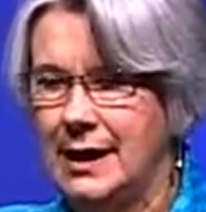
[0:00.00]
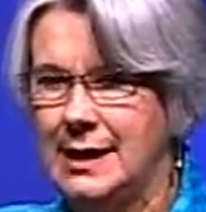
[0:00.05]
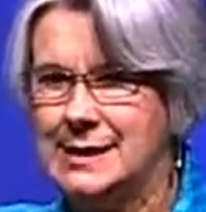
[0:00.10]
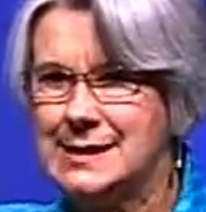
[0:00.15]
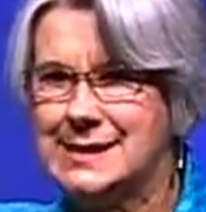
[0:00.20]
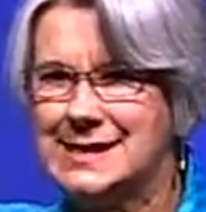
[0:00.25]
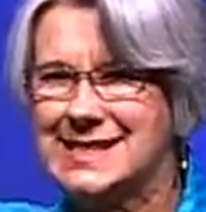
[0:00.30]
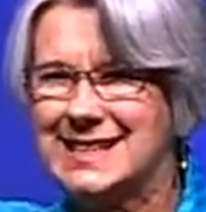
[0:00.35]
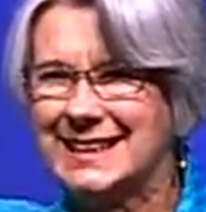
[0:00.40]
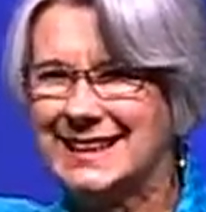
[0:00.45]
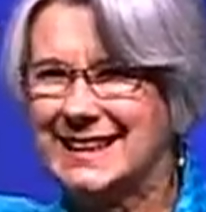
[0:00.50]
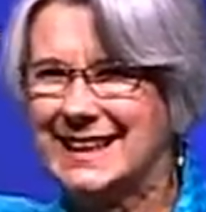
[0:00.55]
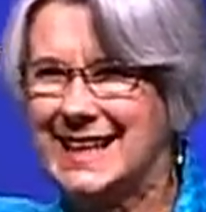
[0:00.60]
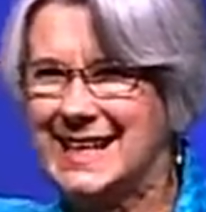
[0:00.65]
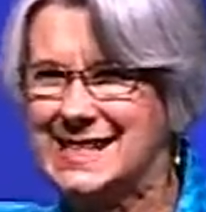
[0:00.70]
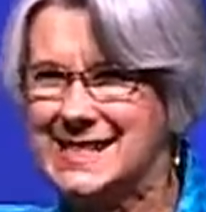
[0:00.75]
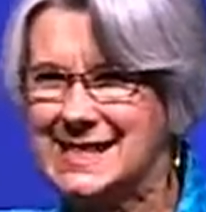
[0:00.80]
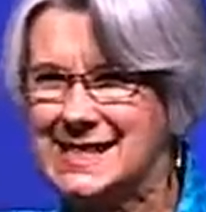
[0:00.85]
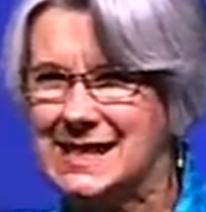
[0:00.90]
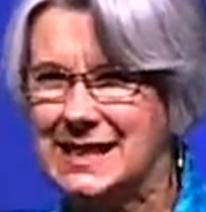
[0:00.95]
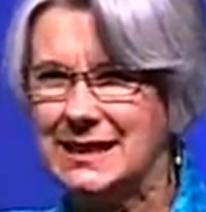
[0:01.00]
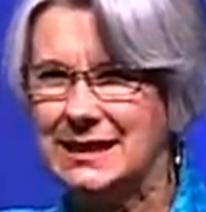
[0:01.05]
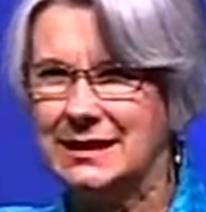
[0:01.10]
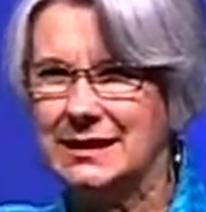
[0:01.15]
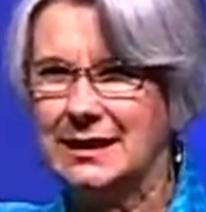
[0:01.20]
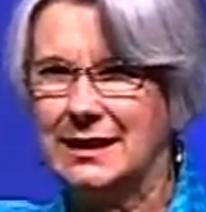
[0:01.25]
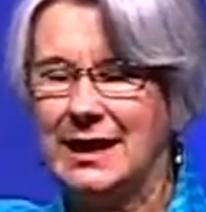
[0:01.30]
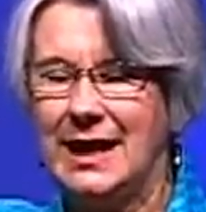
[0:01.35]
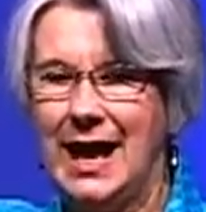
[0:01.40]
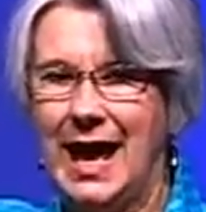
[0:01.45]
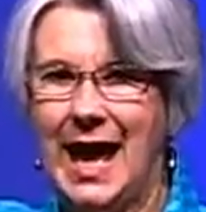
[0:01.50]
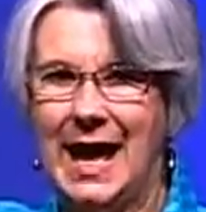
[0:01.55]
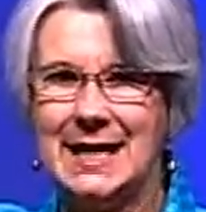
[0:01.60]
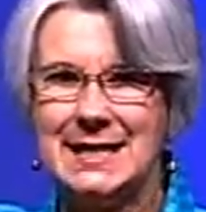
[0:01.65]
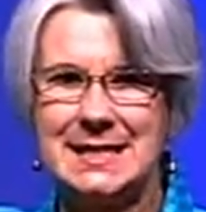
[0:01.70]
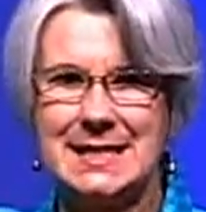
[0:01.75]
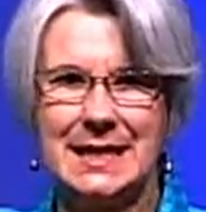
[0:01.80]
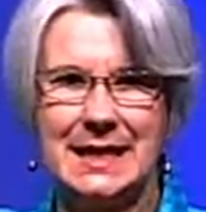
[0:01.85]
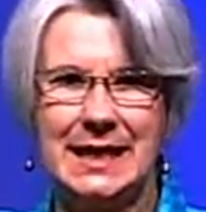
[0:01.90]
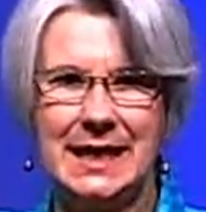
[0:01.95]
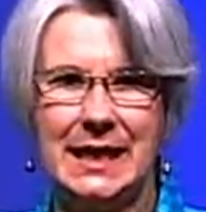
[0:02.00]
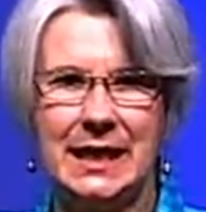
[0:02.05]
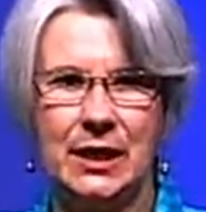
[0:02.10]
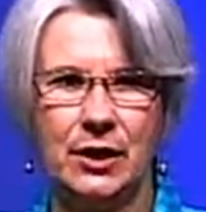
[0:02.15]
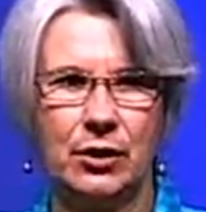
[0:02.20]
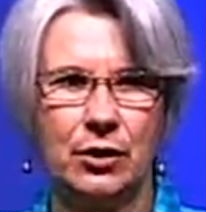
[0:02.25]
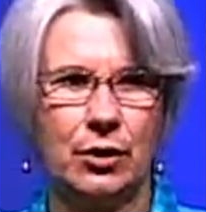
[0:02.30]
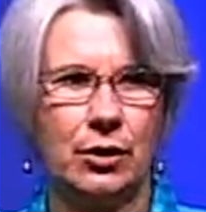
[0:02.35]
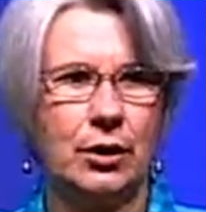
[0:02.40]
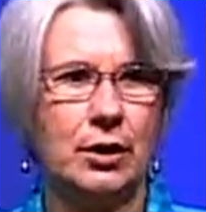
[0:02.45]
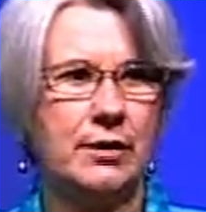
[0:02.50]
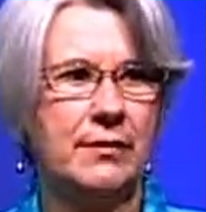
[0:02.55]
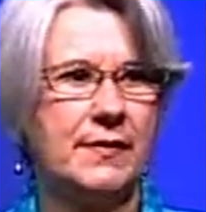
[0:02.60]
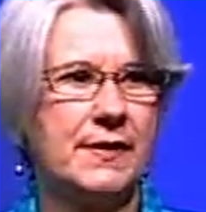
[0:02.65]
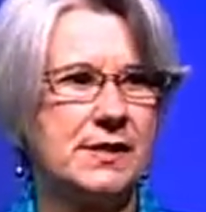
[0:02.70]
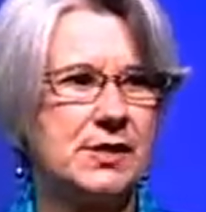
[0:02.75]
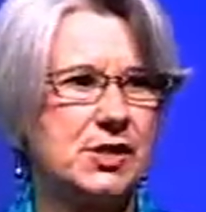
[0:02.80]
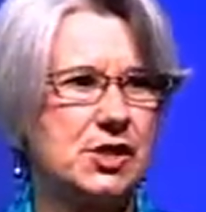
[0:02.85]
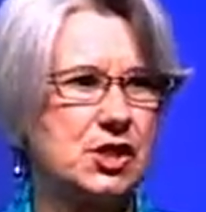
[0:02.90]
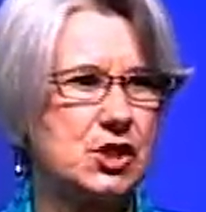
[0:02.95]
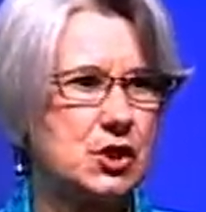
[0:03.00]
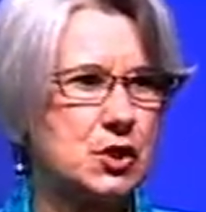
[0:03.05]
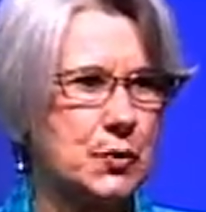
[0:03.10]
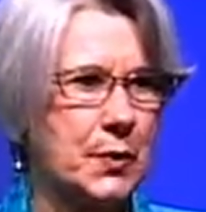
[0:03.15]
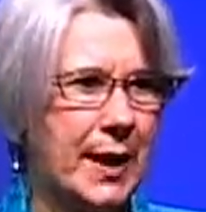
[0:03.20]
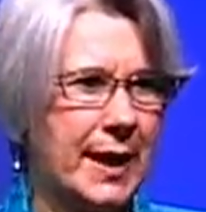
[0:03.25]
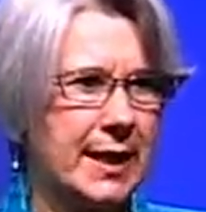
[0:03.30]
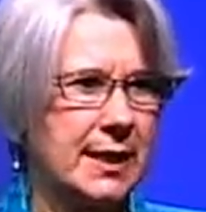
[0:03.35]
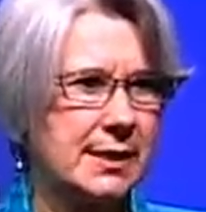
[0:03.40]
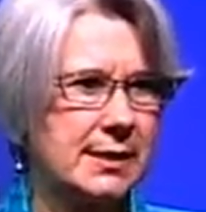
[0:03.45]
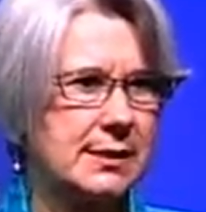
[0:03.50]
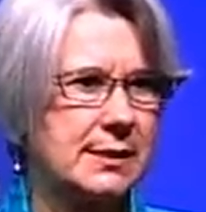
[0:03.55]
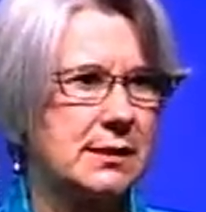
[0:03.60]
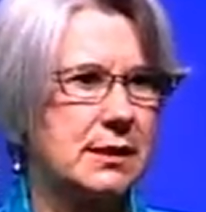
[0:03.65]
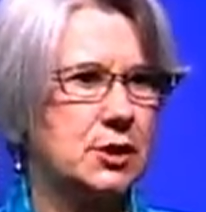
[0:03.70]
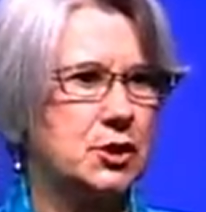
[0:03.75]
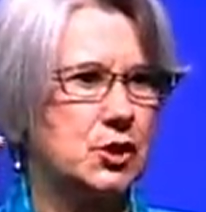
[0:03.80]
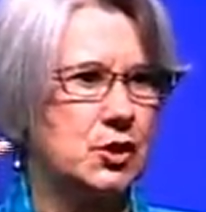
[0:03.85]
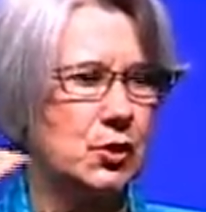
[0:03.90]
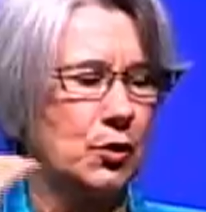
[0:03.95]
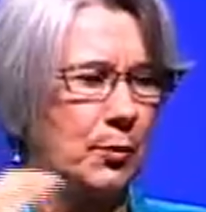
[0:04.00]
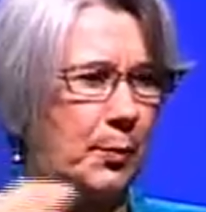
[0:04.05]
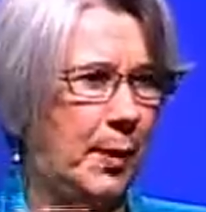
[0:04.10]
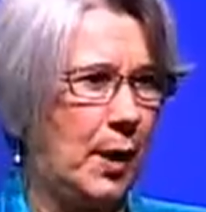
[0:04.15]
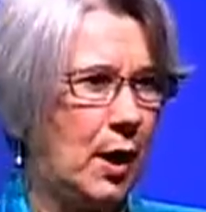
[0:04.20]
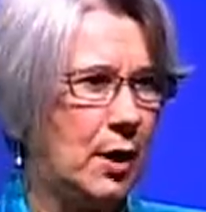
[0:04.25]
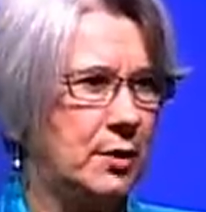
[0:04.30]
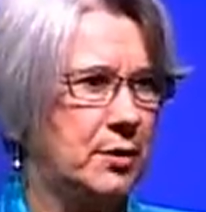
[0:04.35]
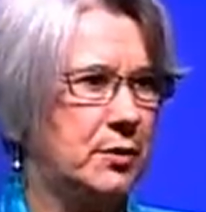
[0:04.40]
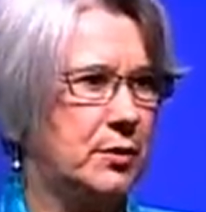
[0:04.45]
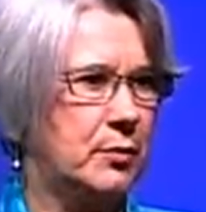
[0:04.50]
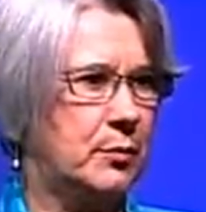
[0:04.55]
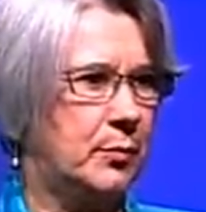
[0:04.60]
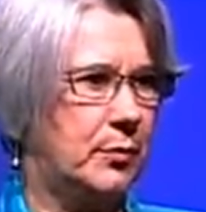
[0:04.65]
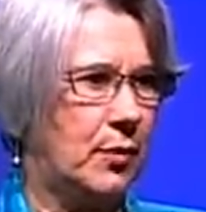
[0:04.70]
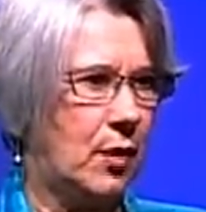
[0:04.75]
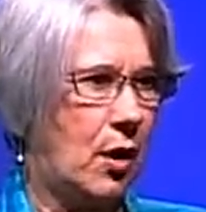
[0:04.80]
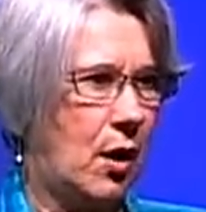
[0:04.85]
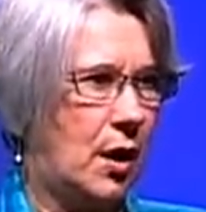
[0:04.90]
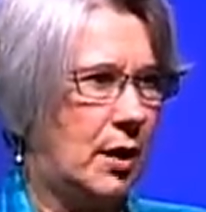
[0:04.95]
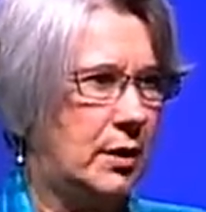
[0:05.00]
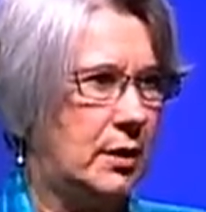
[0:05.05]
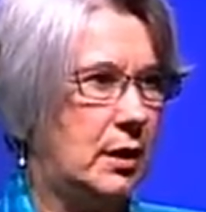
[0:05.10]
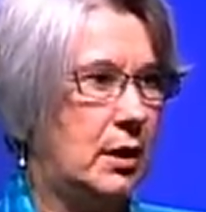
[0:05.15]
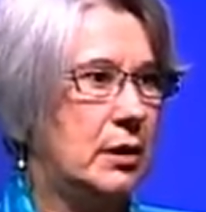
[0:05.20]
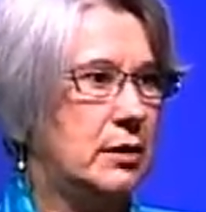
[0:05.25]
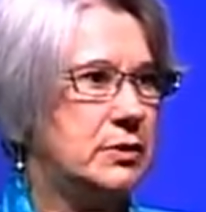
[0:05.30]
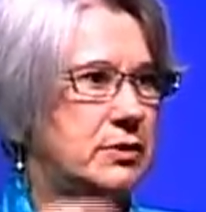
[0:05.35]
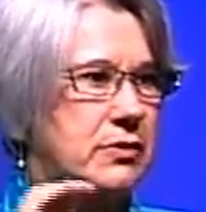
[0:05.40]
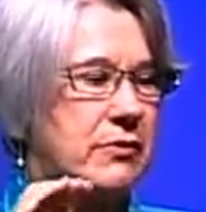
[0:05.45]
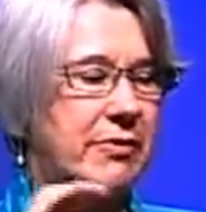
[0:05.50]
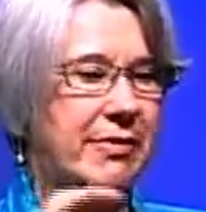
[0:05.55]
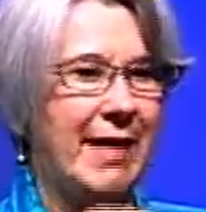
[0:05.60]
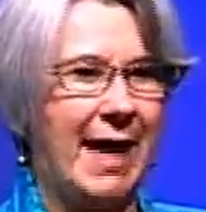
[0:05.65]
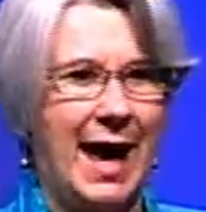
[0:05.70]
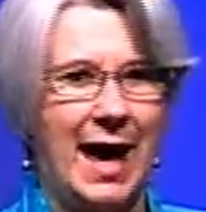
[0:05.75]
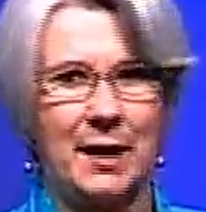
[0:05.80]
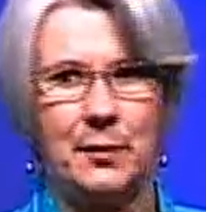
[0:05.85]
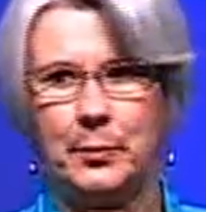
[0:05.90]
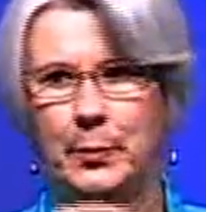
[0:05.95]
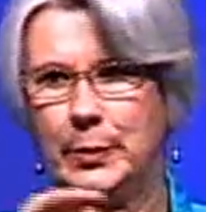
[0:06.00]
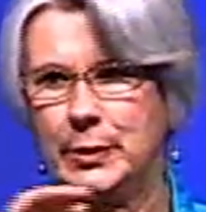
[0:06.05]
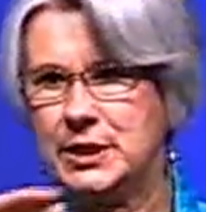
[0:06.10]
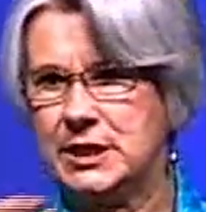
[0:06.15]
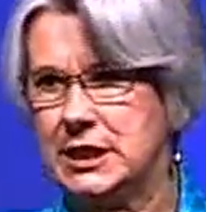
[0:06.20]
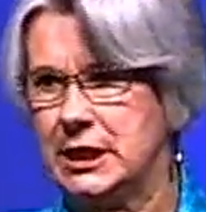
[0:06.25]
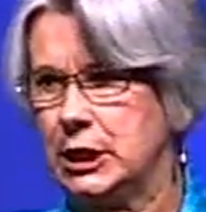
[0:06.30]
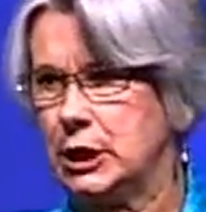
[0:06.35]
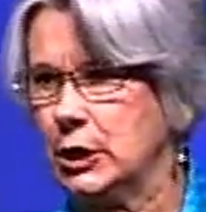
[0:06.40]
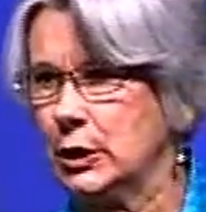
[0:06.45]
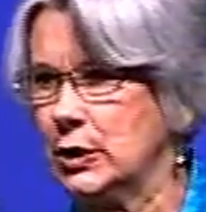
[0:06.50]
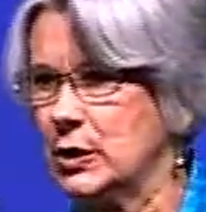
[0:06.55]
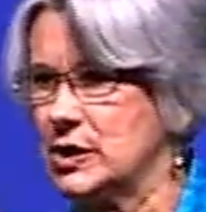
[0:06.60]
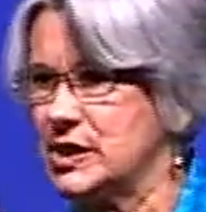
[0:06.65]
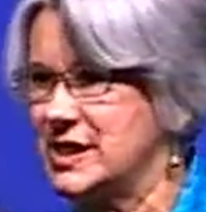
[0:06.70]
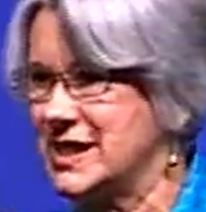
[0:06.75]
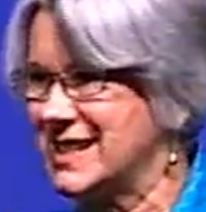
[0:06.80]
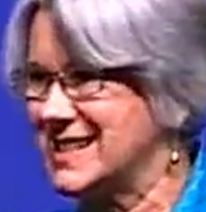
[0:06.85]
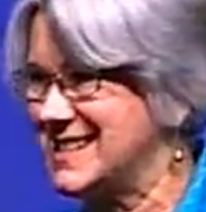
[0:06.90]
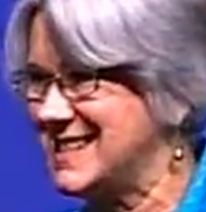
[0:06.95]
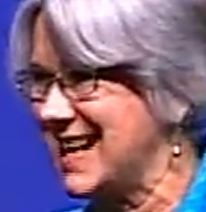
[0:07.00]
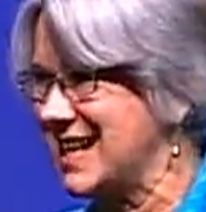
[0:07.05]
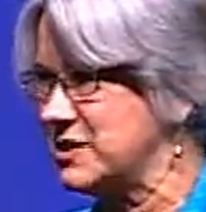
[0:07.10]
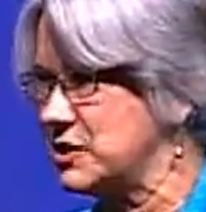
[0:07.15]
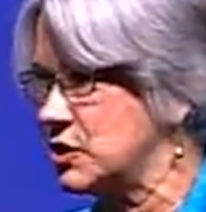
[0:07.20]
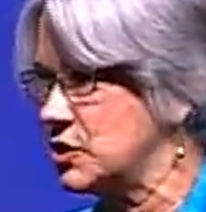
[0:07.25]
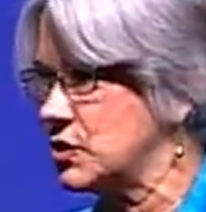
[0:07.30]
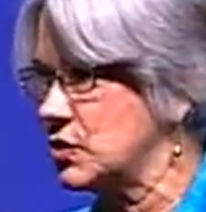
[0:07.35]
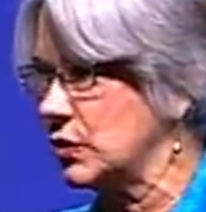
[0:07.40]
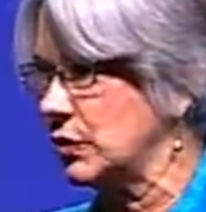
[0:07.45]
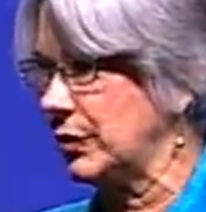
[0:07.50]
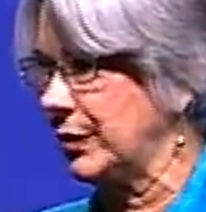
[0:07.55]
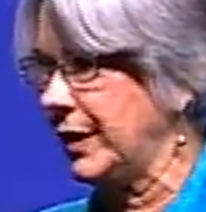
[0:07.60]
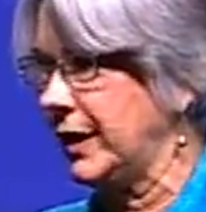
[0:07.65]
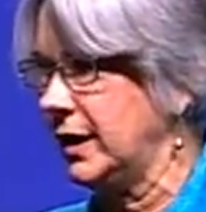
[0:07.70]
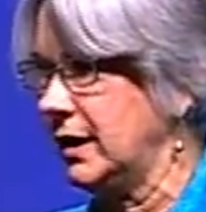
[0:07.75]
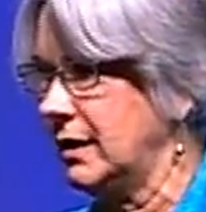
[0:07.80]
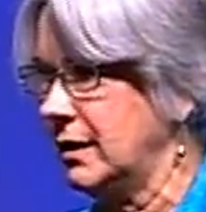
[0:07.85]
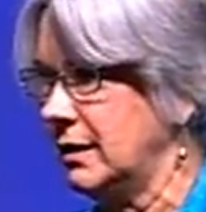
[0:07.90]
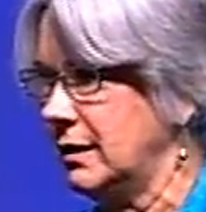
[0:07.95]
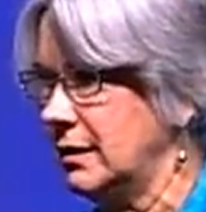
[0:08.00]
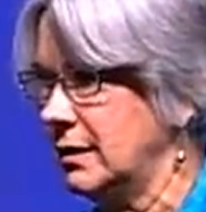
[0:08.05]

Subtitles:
is to listen and to hear the strengths that your partner brought to that particular success story.